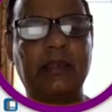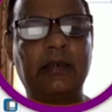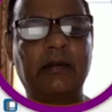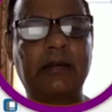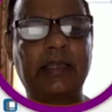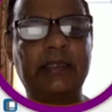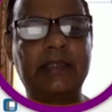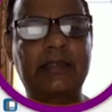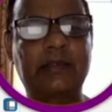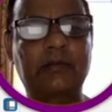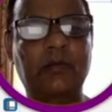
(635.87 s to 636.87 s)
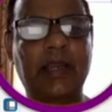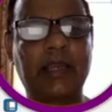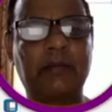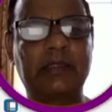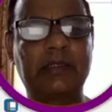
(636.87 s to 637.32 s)
Okay, this
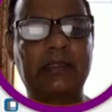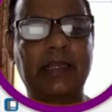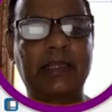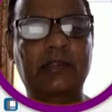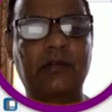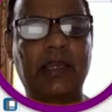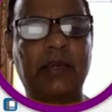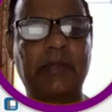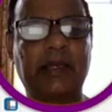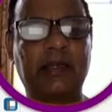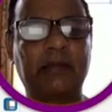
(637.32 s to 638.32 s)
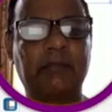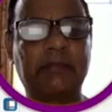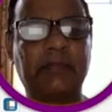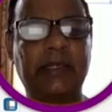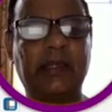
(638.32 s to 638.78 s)
square bracket
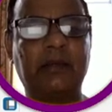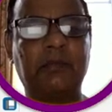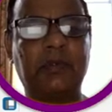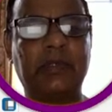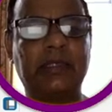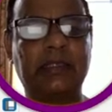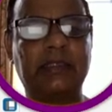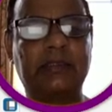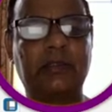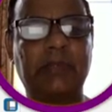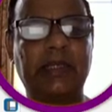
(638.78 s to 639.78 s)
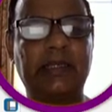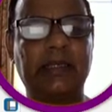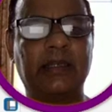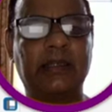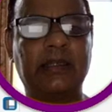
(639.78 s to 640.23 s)
mathematical mode is to be
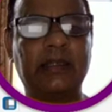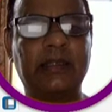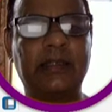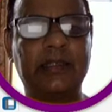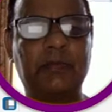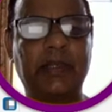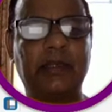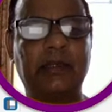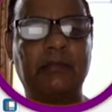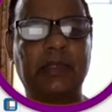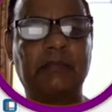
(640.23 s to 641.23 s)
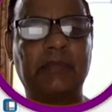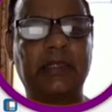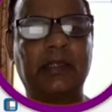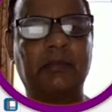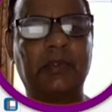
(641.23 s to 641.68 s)
written, displayed
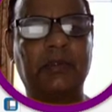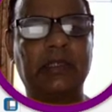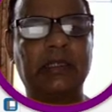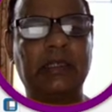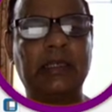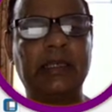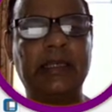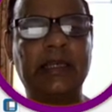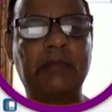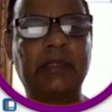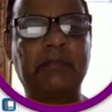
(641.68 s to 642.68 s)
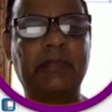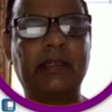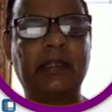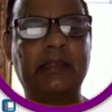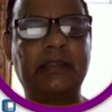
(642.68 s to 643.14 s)
mathematical mode. Here
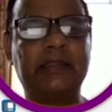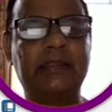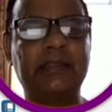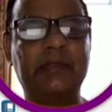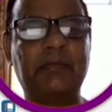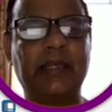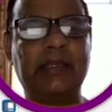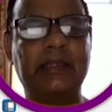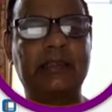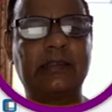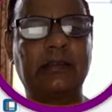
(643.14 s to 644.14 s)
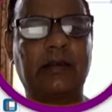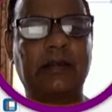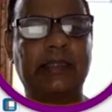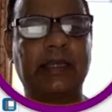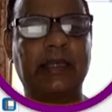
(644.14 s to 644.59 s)
mathematical, this displayed is
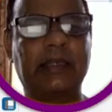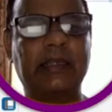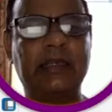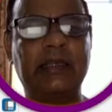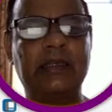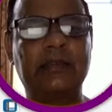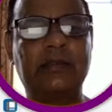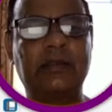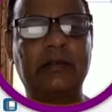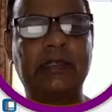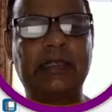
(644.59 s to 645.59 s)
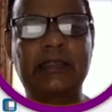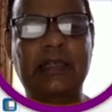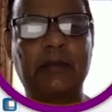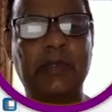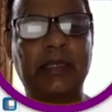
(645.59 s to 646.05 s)
not there, so it has
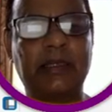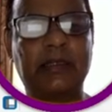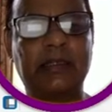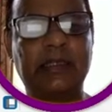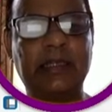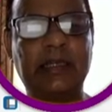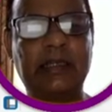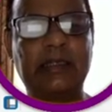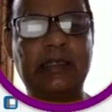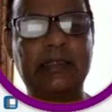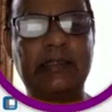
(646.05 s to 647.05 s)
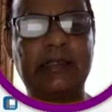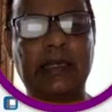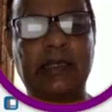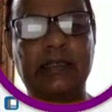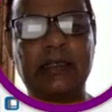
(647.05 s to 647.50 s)
come here. Here it is
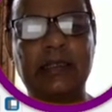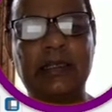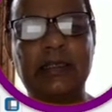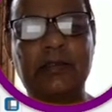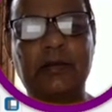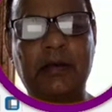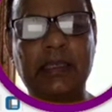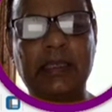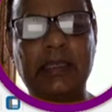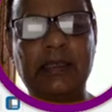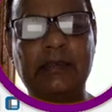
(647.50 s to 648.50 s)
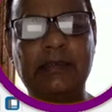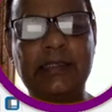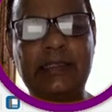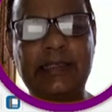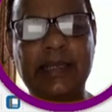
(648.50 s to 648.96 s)
there. So
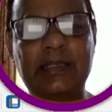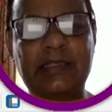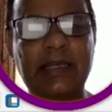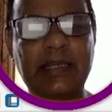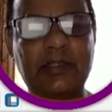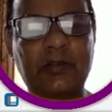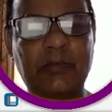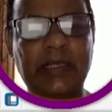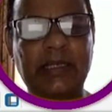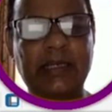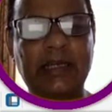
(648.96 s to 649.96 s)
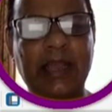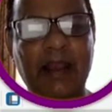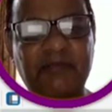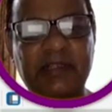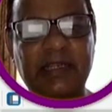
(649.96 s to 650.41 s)
this text star has to be written
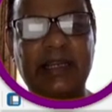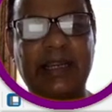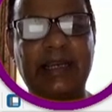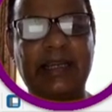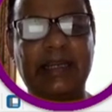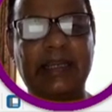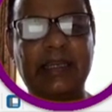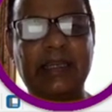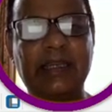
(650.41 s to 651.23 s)
after AND array,